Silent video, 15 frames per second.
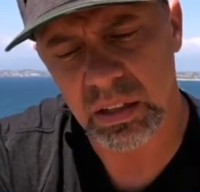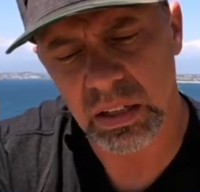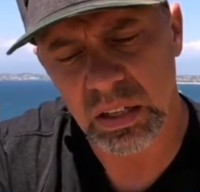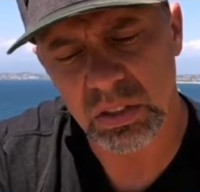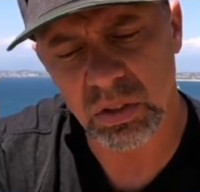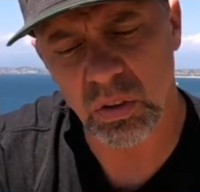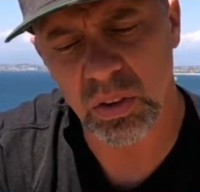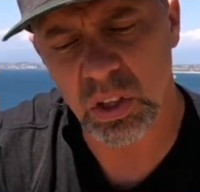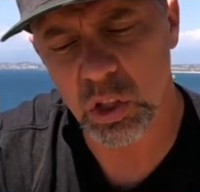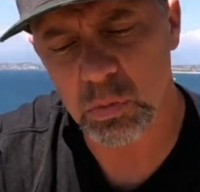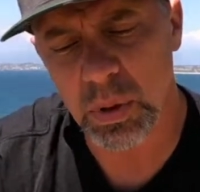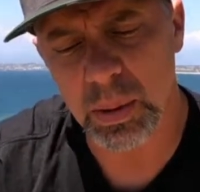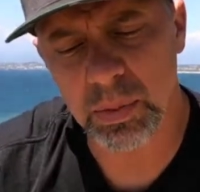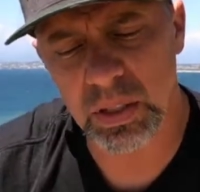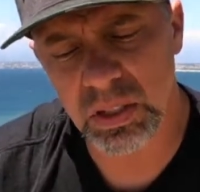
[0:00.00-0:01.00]
so that you
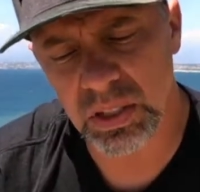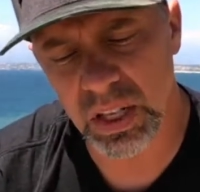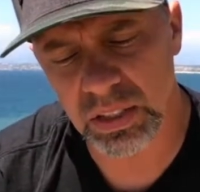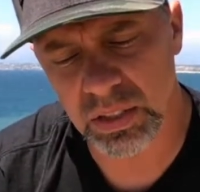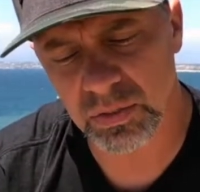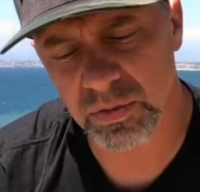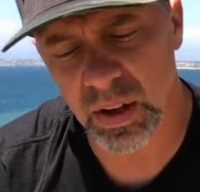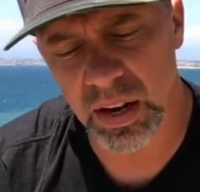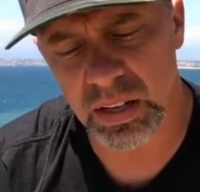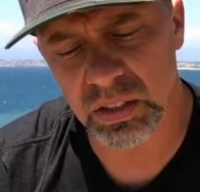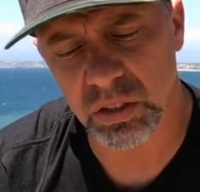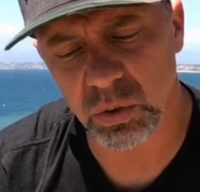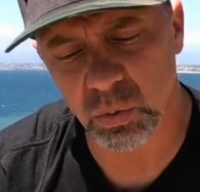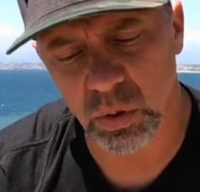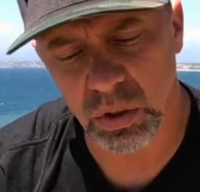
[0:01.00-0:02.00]
may be justified in
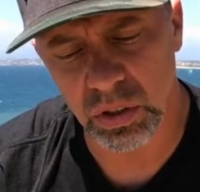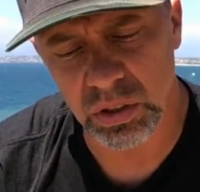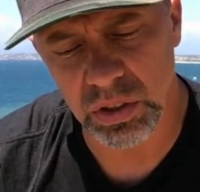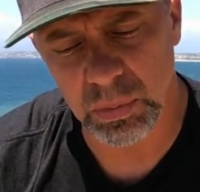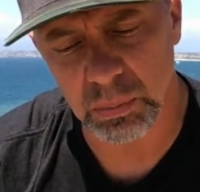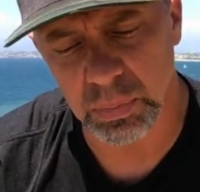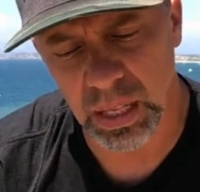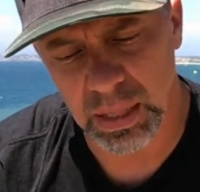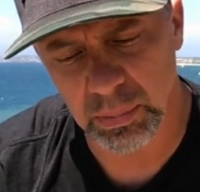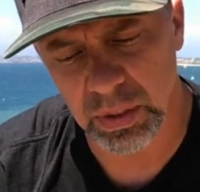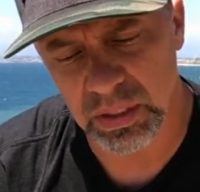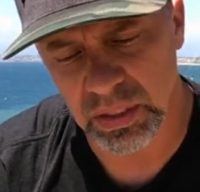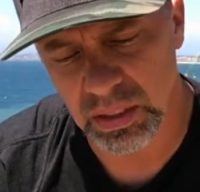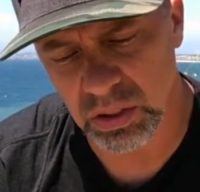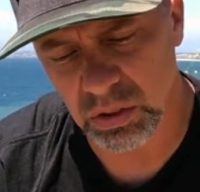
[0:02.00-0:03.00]
your words and
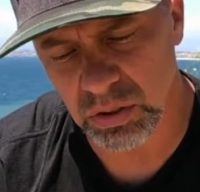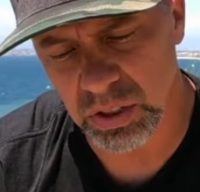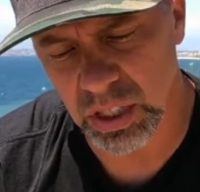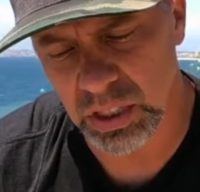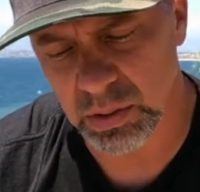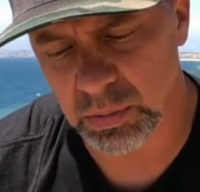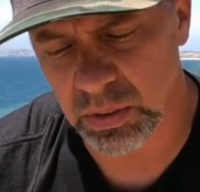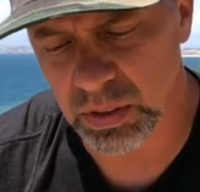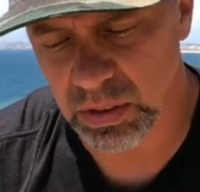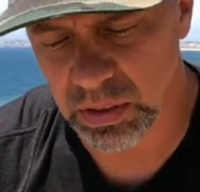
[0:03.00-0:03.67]
blameless in your judgment.